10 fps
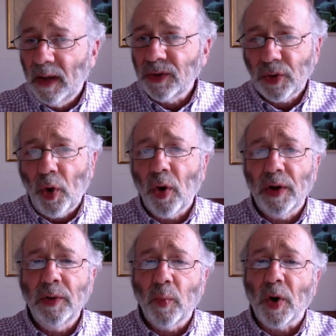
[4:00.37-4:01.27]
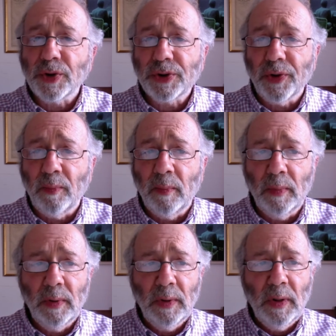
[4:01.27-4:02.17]
and Colin watched them.
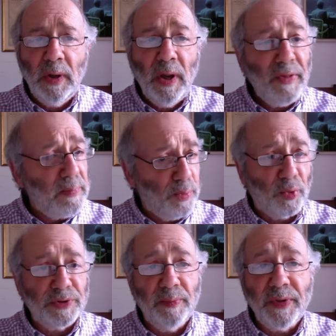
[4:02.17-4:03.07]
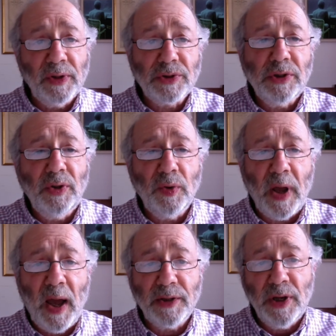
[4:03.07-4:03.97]
They brought him things to
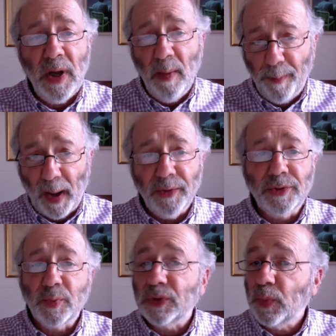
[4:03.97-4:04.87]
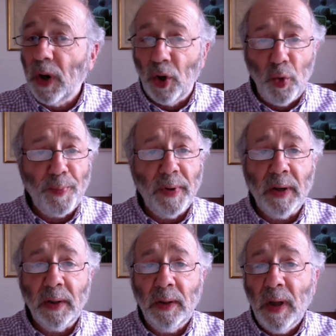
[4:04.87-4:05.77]
look at, buds which were
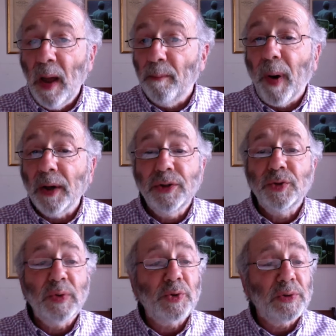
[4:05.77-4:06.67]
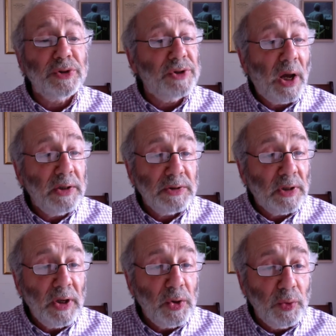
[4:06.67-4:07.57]
opening, buds which were tight
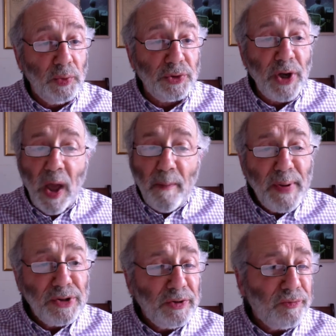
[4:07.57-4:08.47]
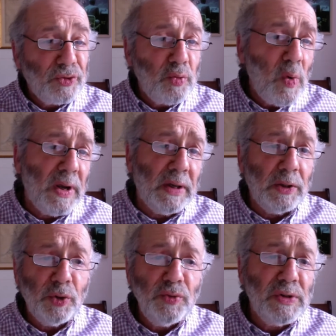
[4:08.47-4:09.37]
closed, bits of
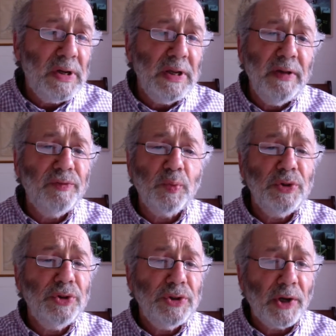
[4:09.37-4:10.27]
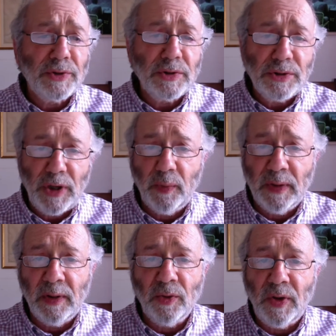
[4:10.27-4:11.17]
twig whose leaves were just
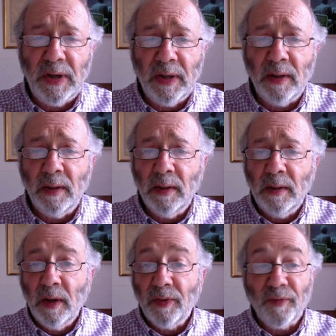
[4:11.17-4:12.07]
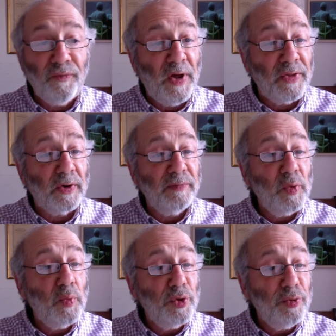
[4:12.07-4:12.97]
showing green, the feather of a
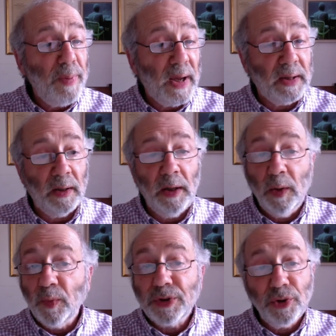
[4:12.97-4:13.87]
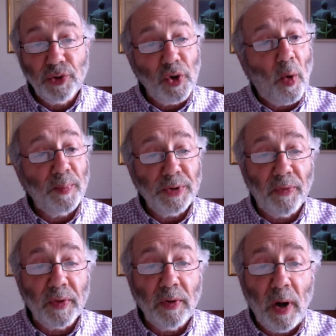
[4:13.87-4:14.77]
woodpecker which had dropped
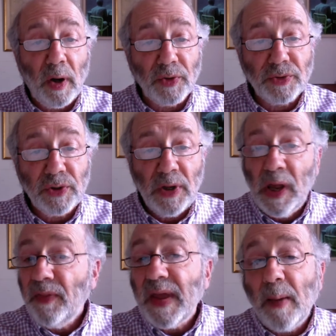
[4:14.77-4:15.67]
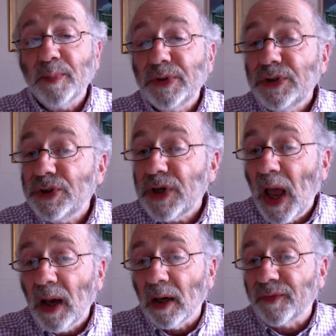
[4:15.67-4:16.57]
on the grass, the empty
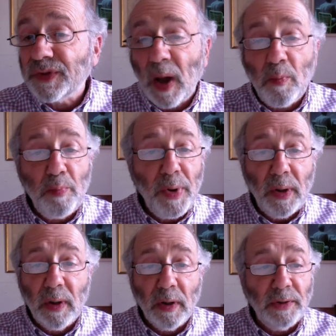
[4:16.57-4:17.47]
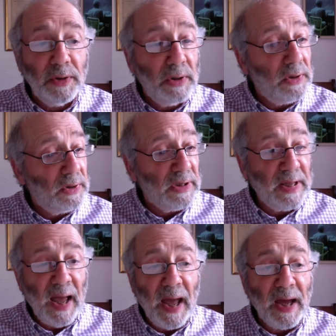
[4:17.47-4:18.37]
shell of some bird
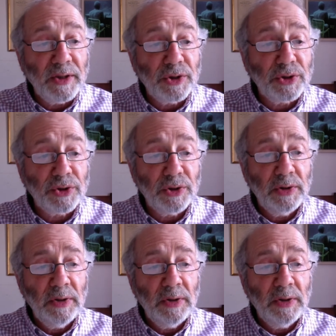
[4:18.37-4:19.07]
early hatched.